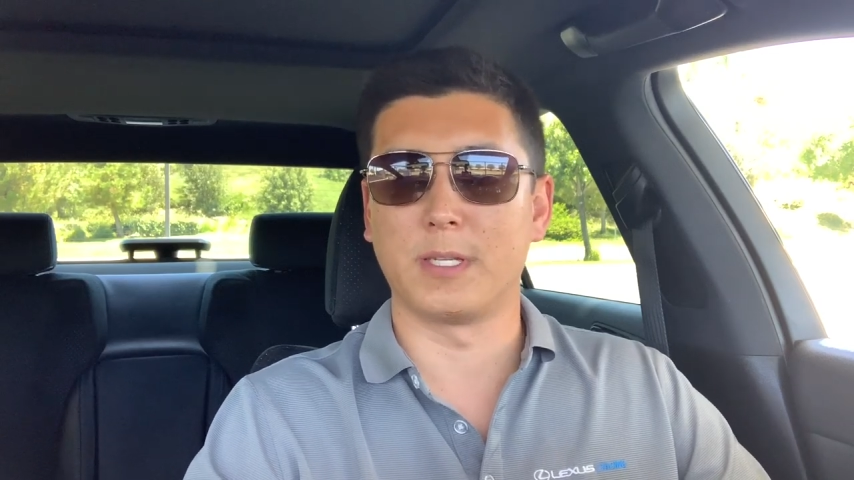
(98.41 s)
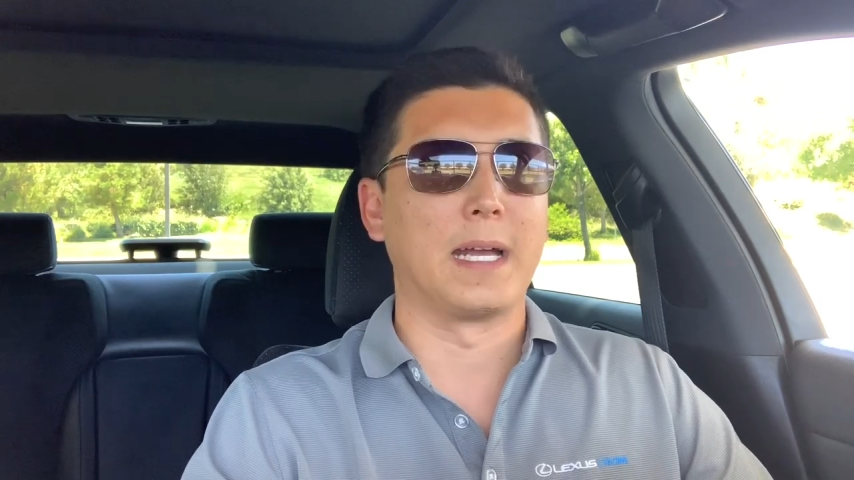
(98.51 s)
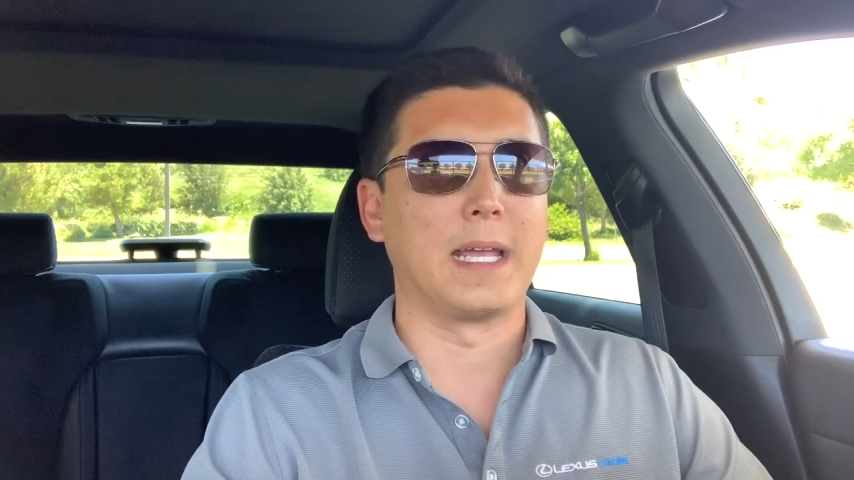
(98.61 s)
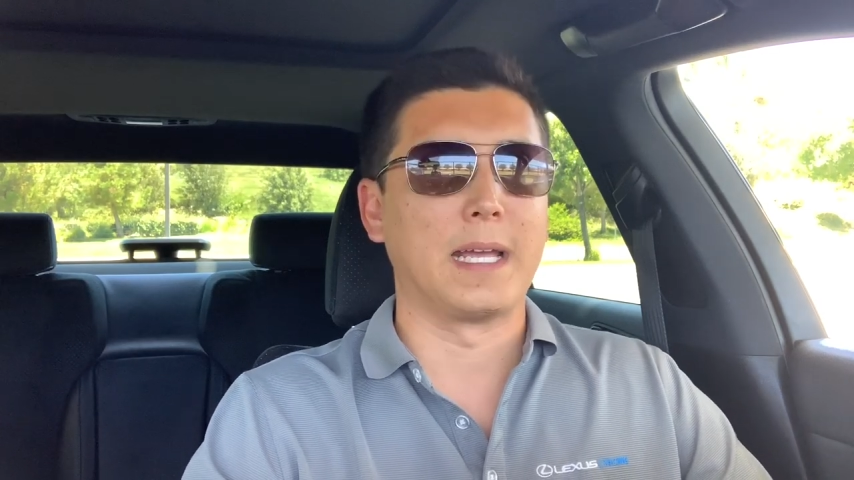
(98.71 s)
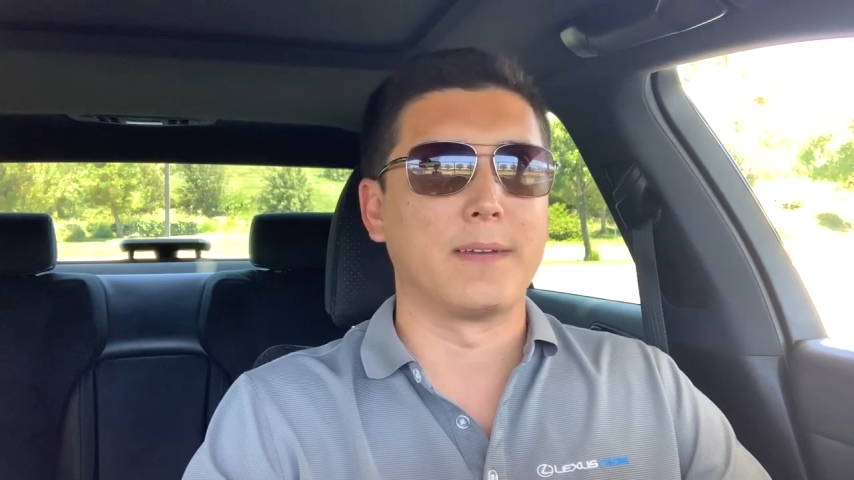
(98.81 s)

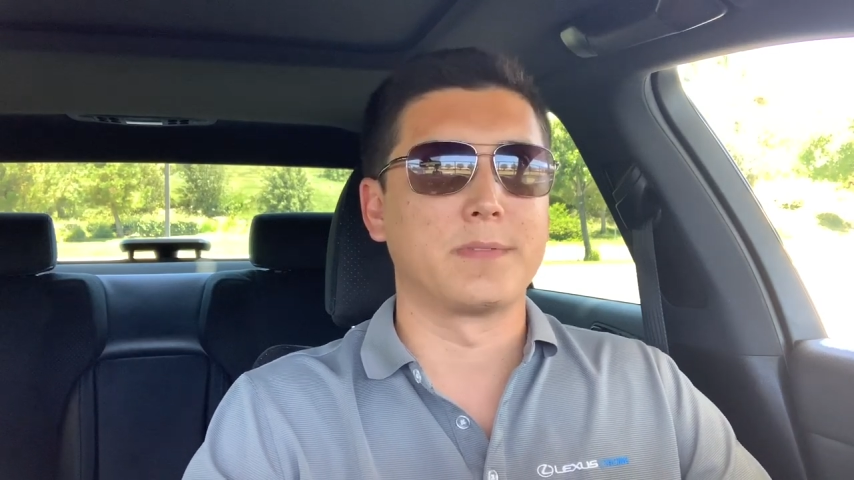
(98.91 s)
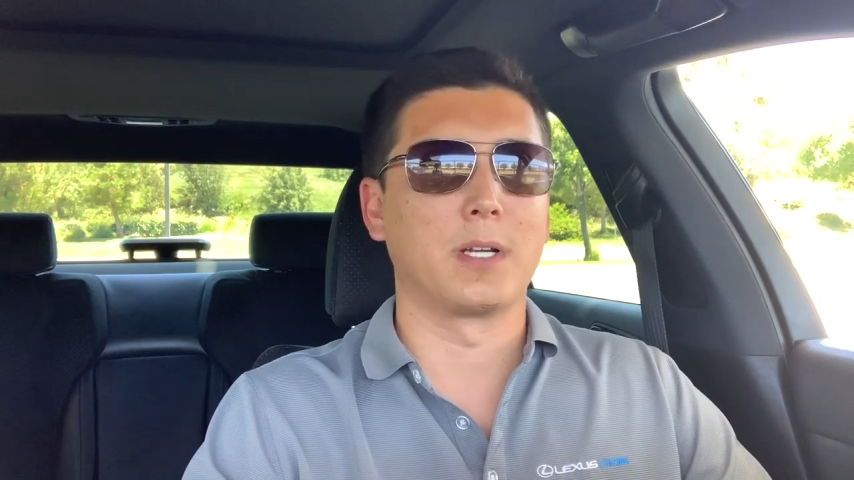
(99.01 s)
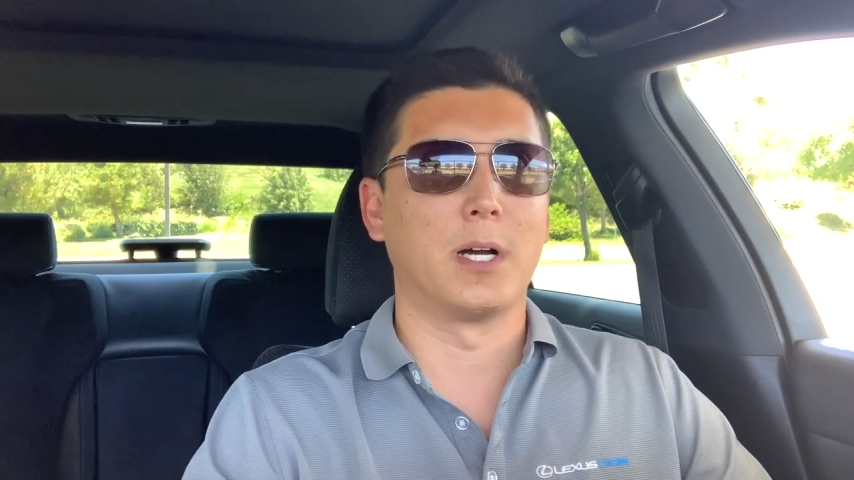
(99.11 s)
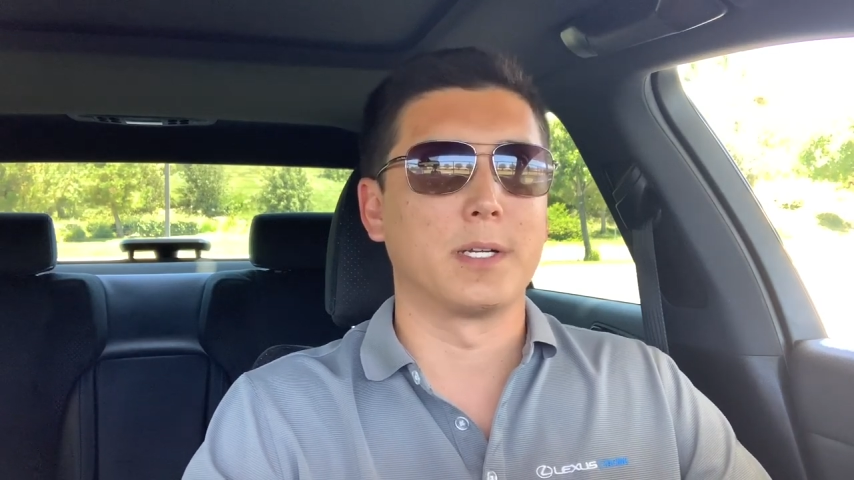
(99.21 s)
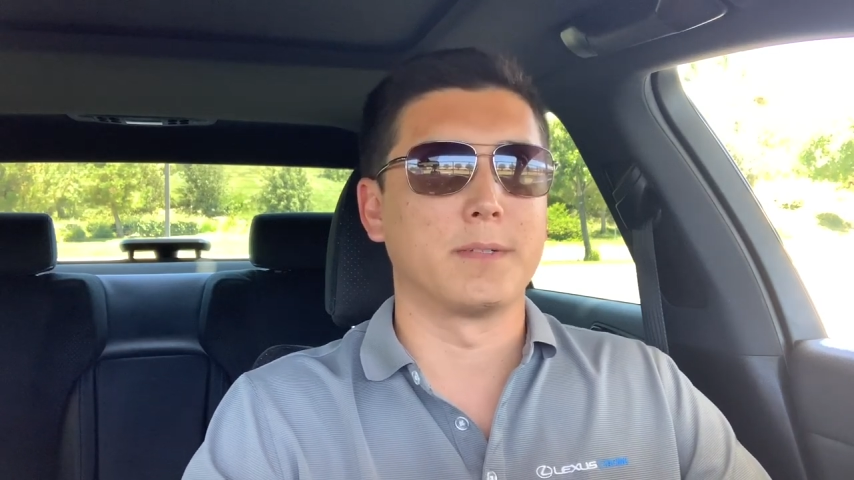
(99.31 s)
I have
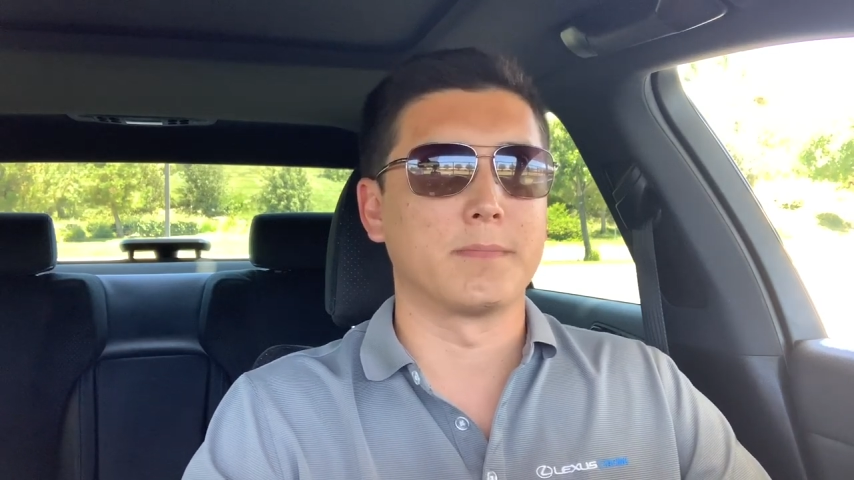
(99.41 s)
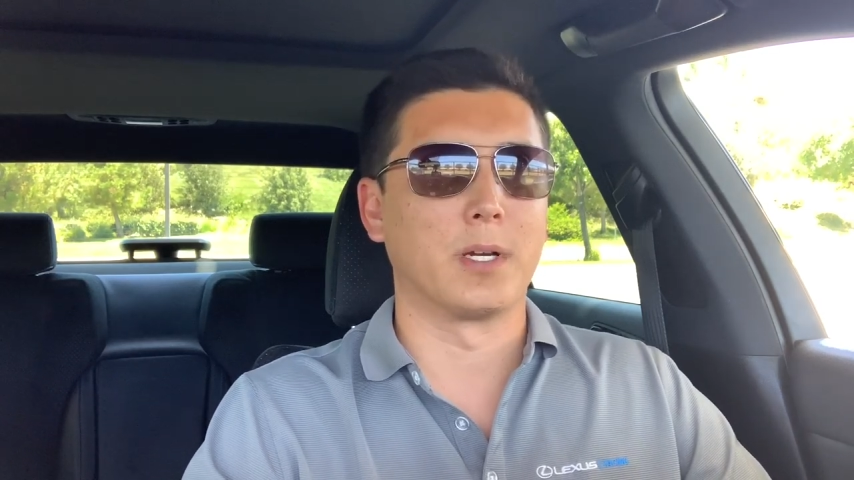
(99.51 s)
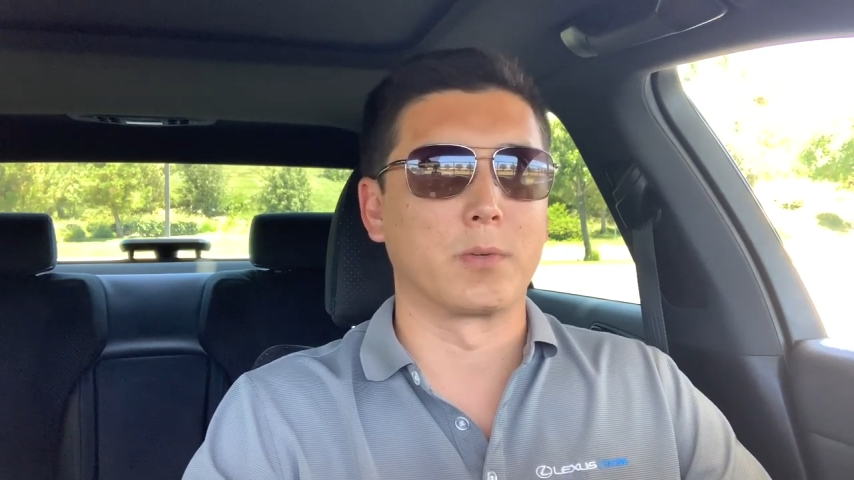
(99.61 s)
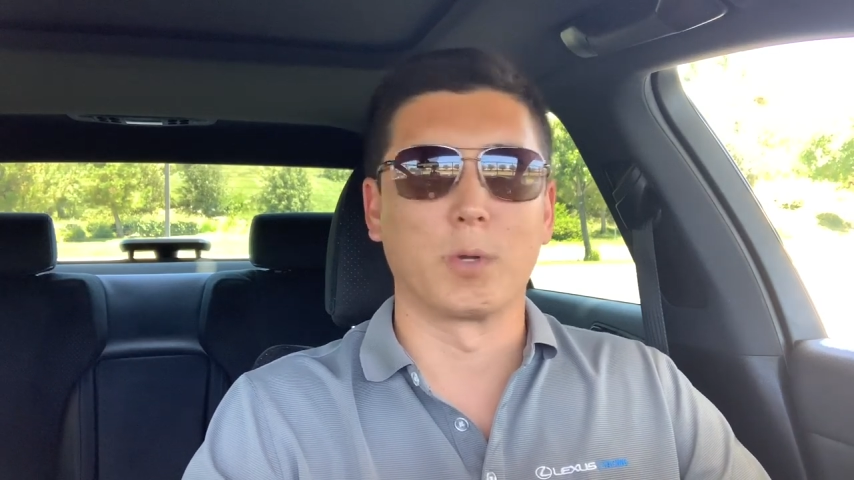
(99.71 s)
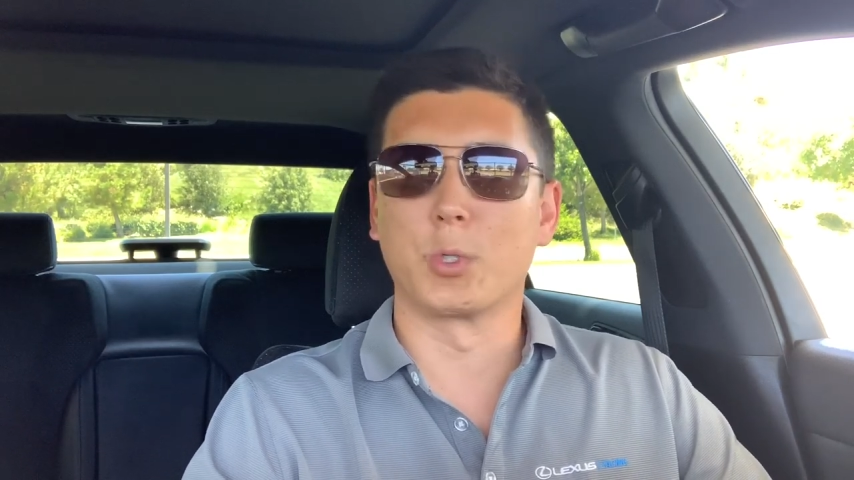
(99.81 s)
gone
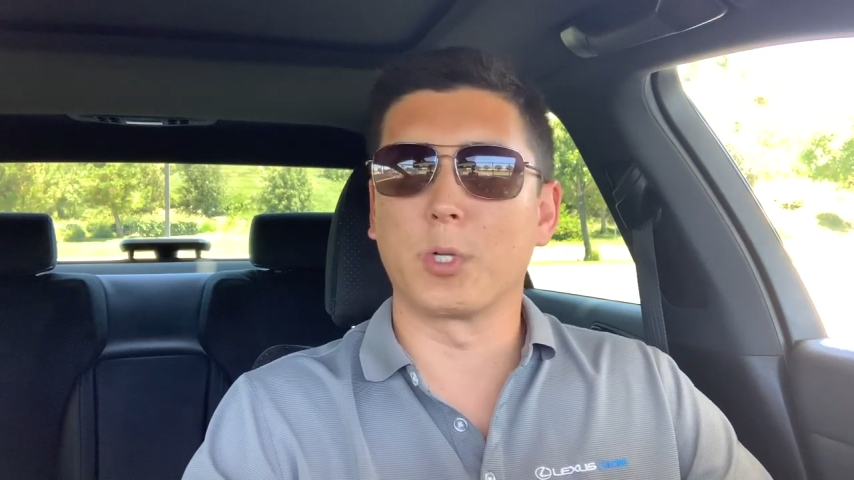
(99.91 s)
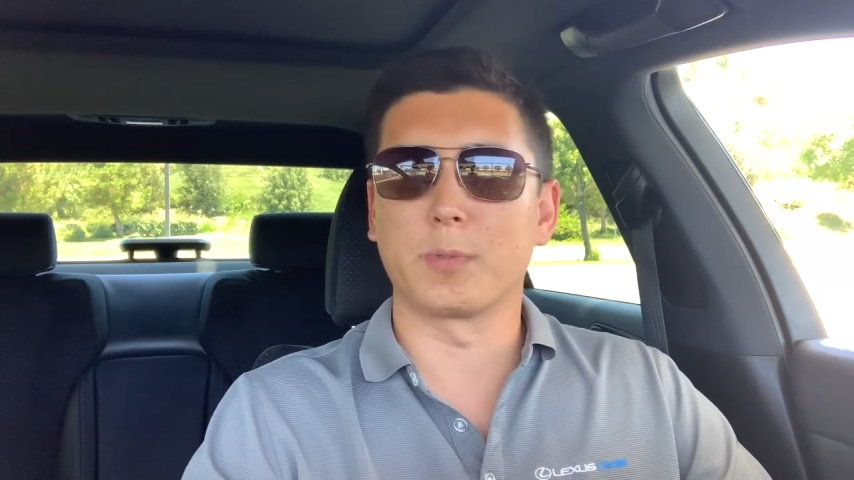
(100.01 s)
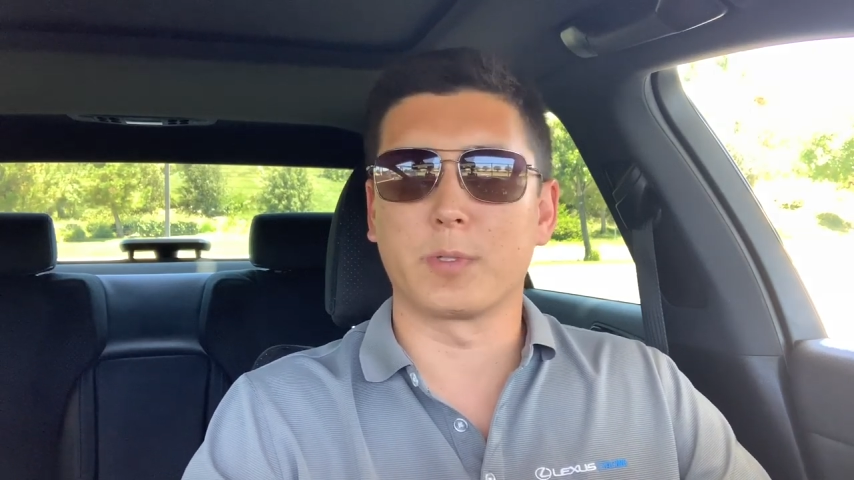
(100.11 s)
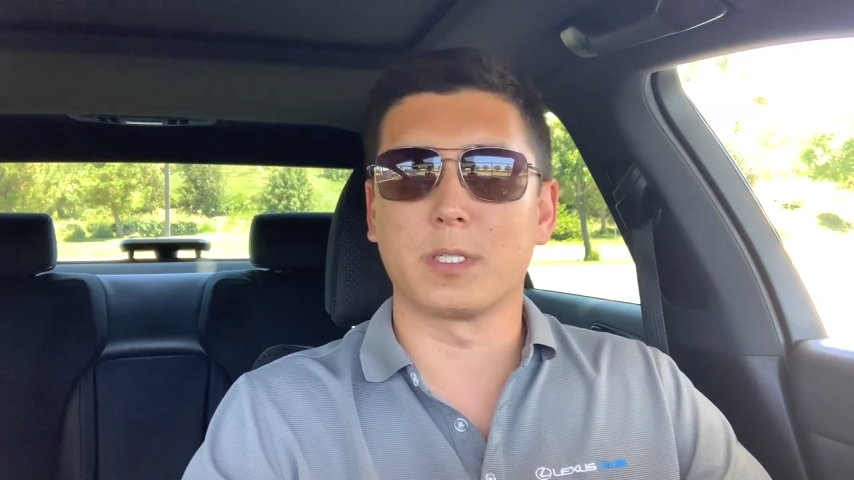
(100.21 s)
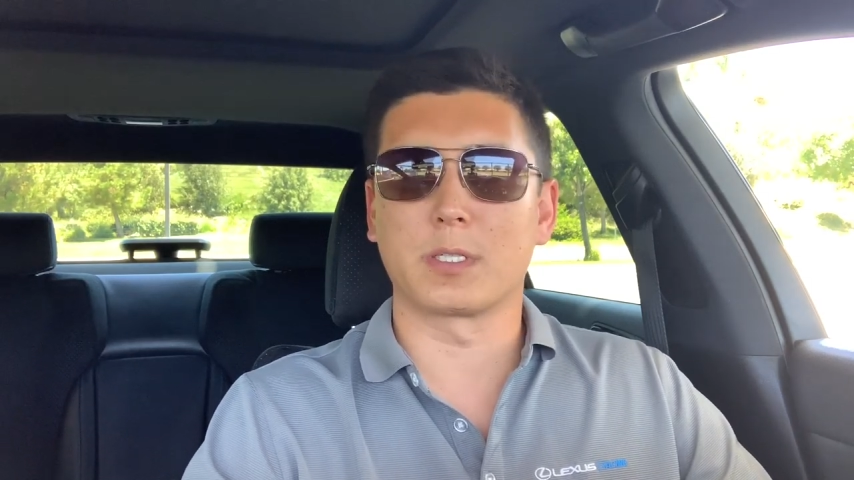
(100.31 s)
on road
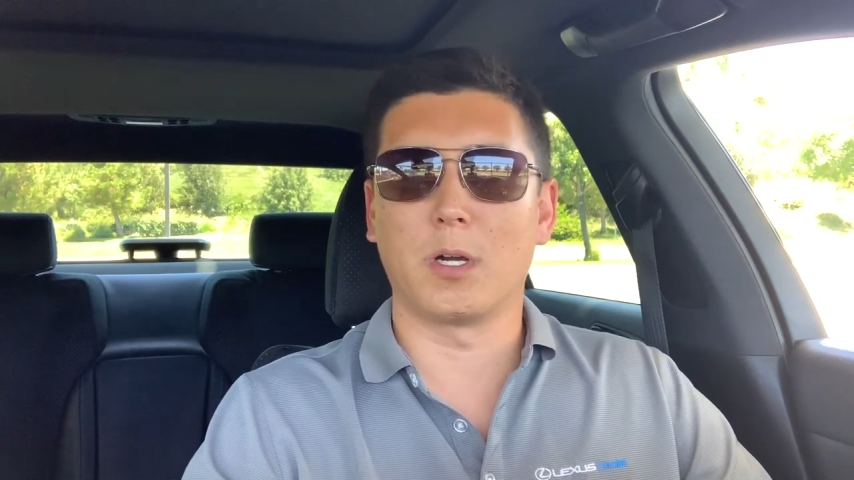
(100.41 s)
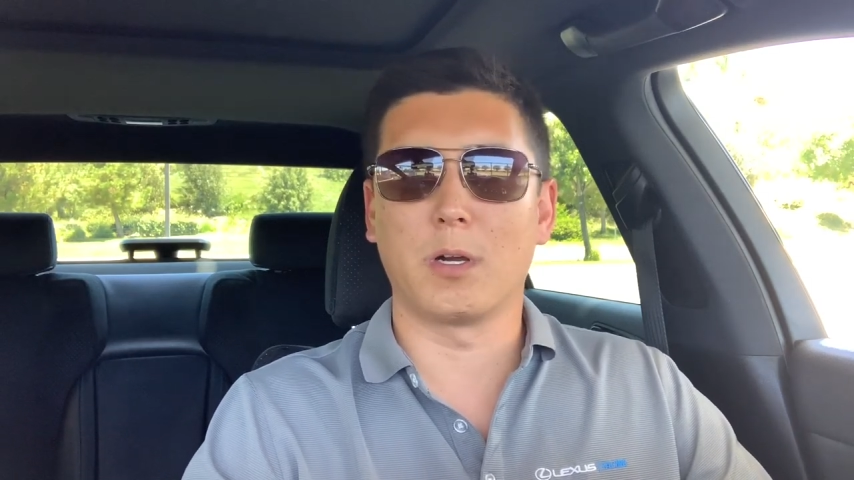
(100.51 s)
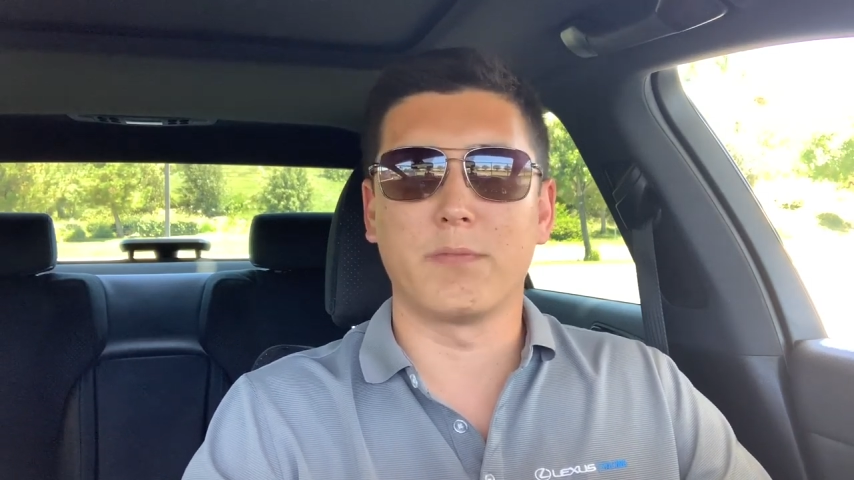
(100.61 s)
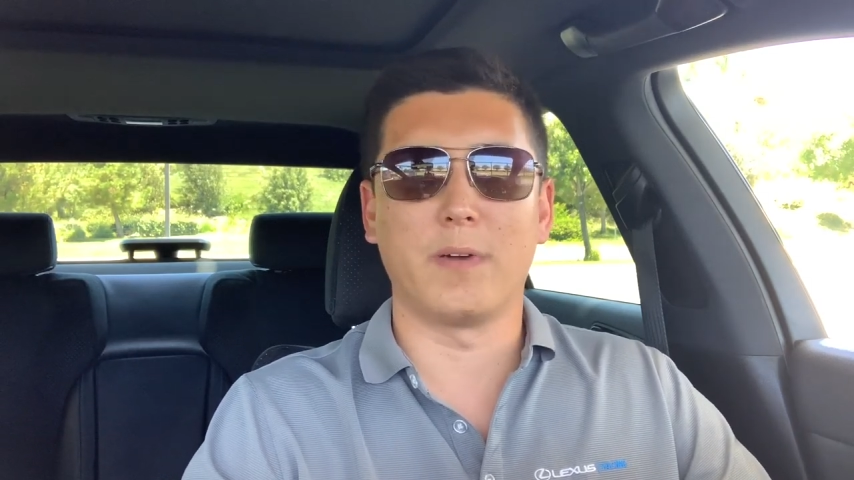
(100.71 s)
trips with this car,